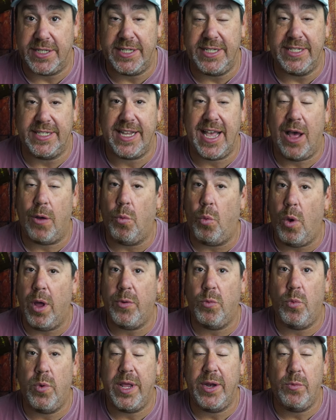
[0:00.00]
He's got
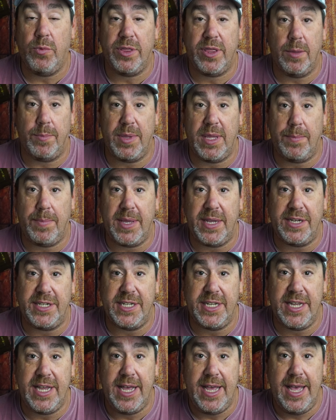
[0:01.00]
1 win with the
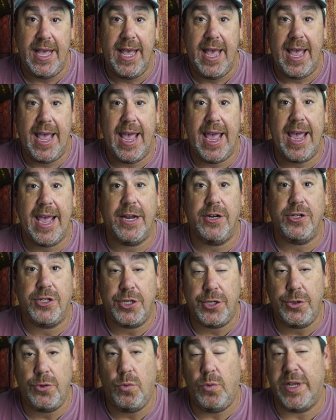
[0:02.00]
BPT and
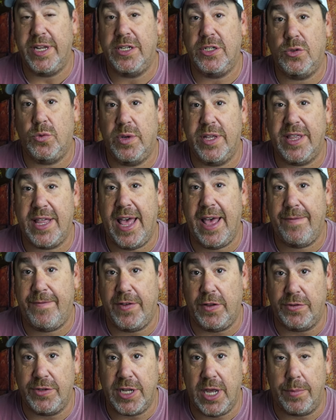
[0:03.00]
2 wins with
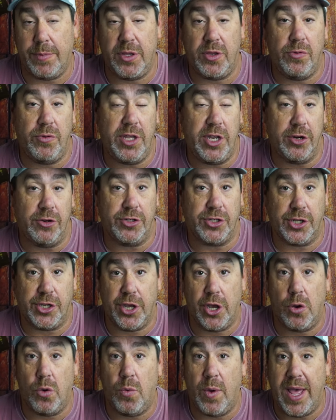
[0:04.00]
FLW years
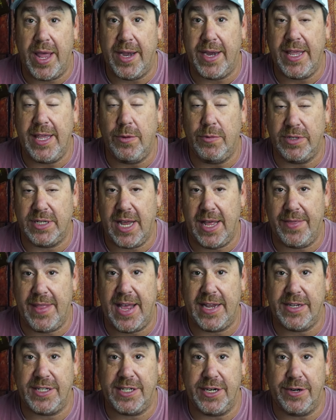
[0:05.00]
ago when he was on
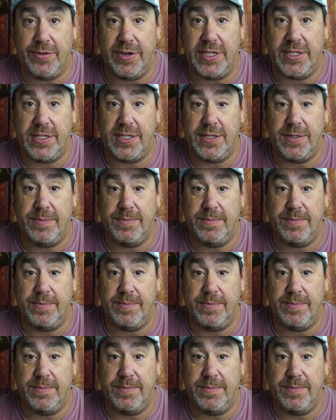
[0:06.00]
that series.